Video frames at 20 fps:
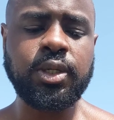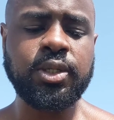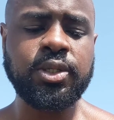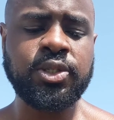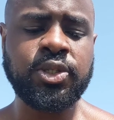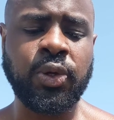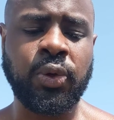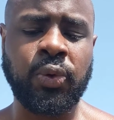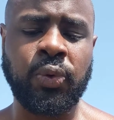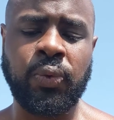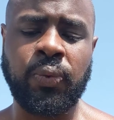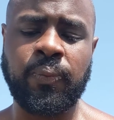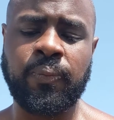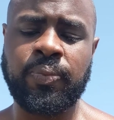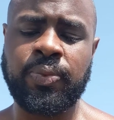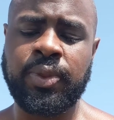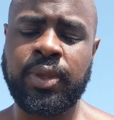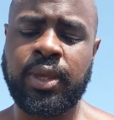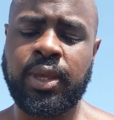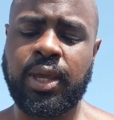So
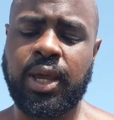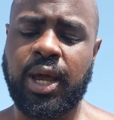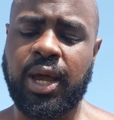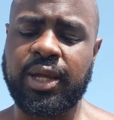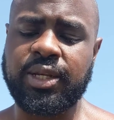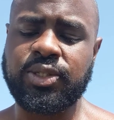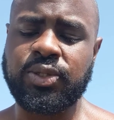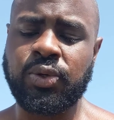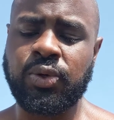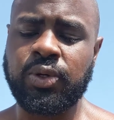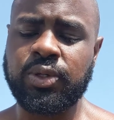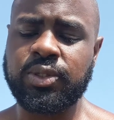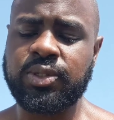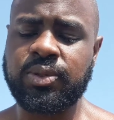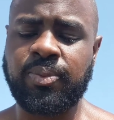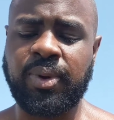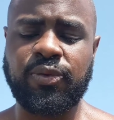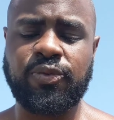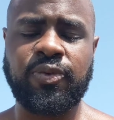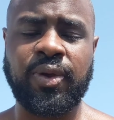I talked to
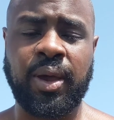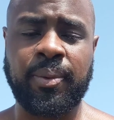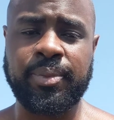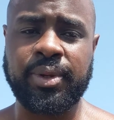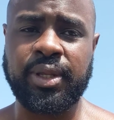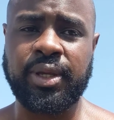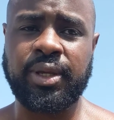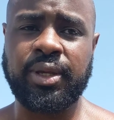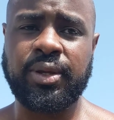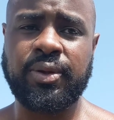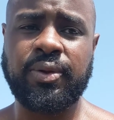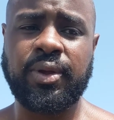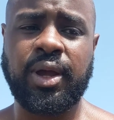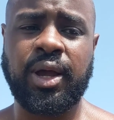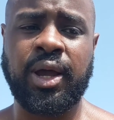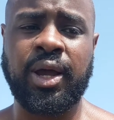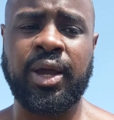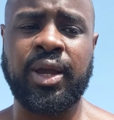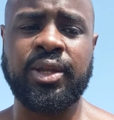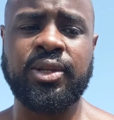my family.
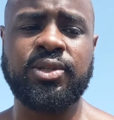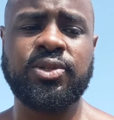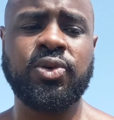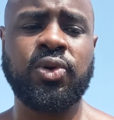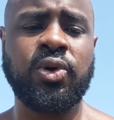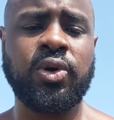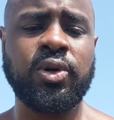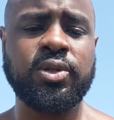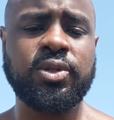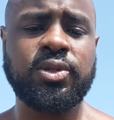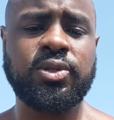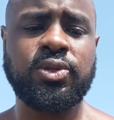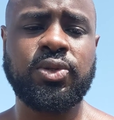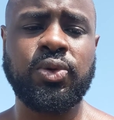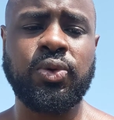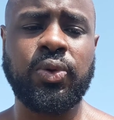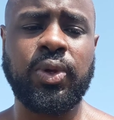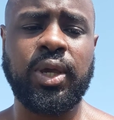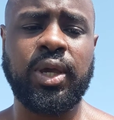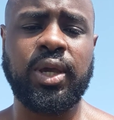I talked
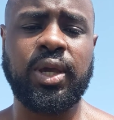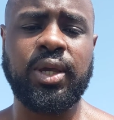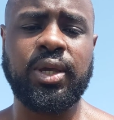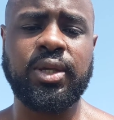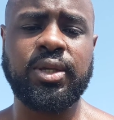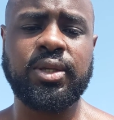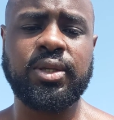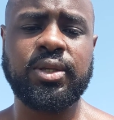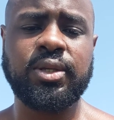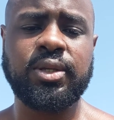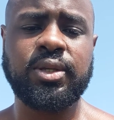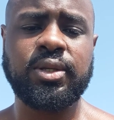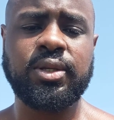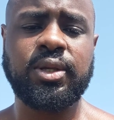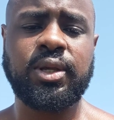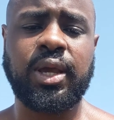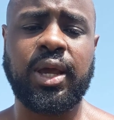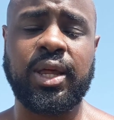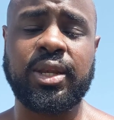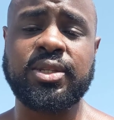to
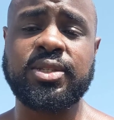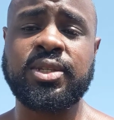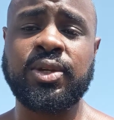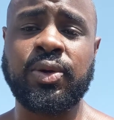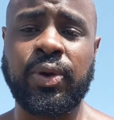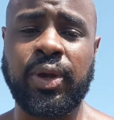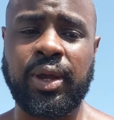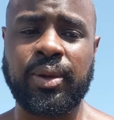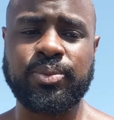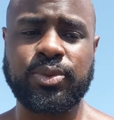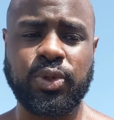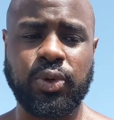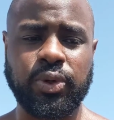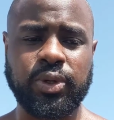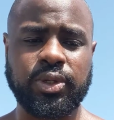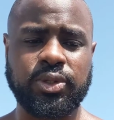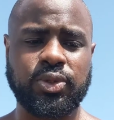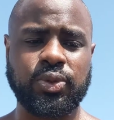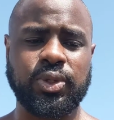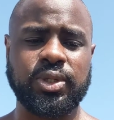and still am
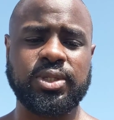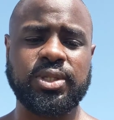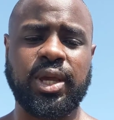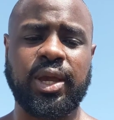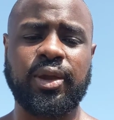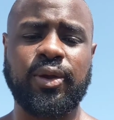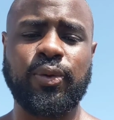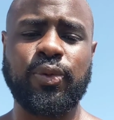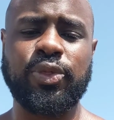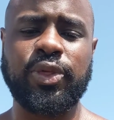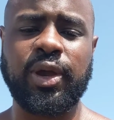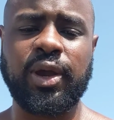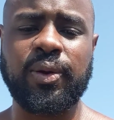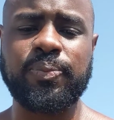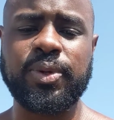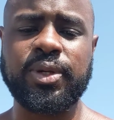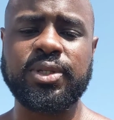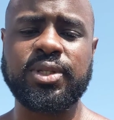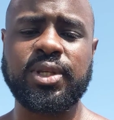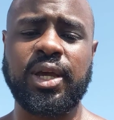talking to a
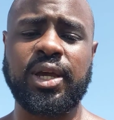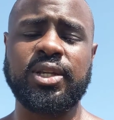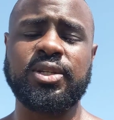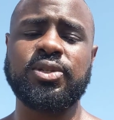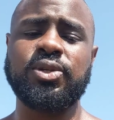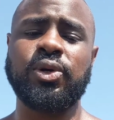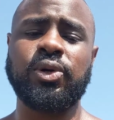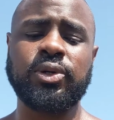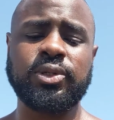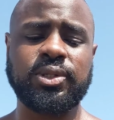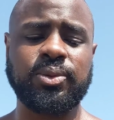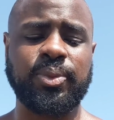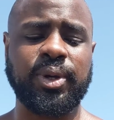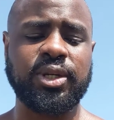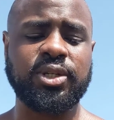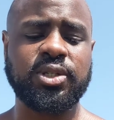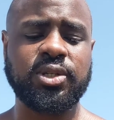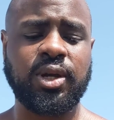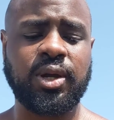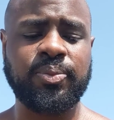psychotherapist. I talked to my
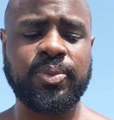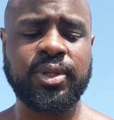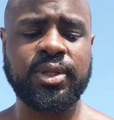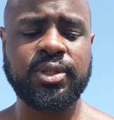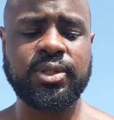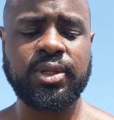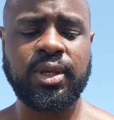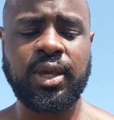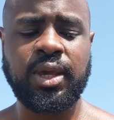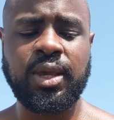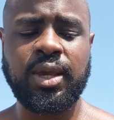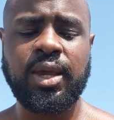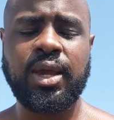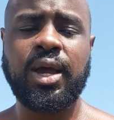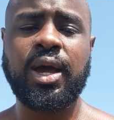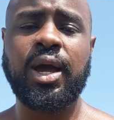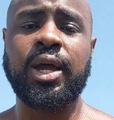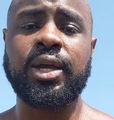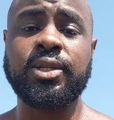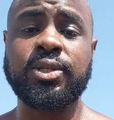shamans.
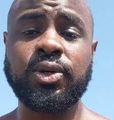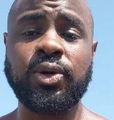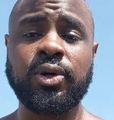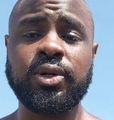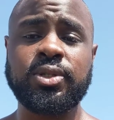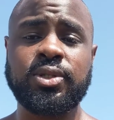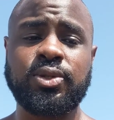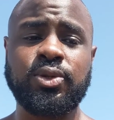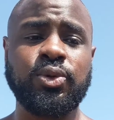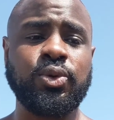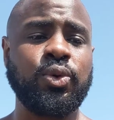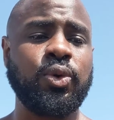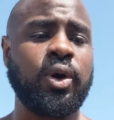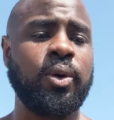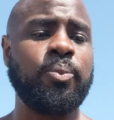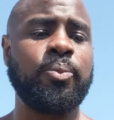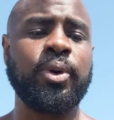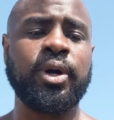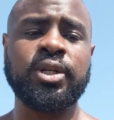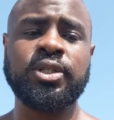I talked to
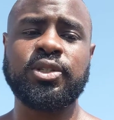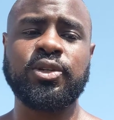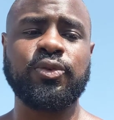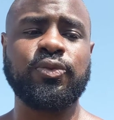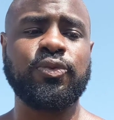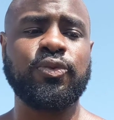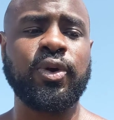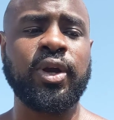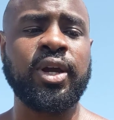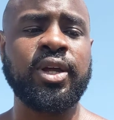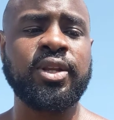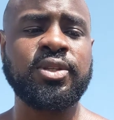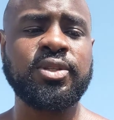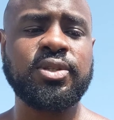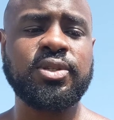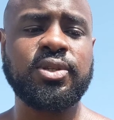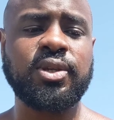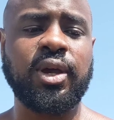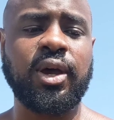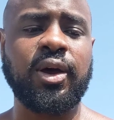a bunch of
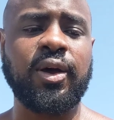friends,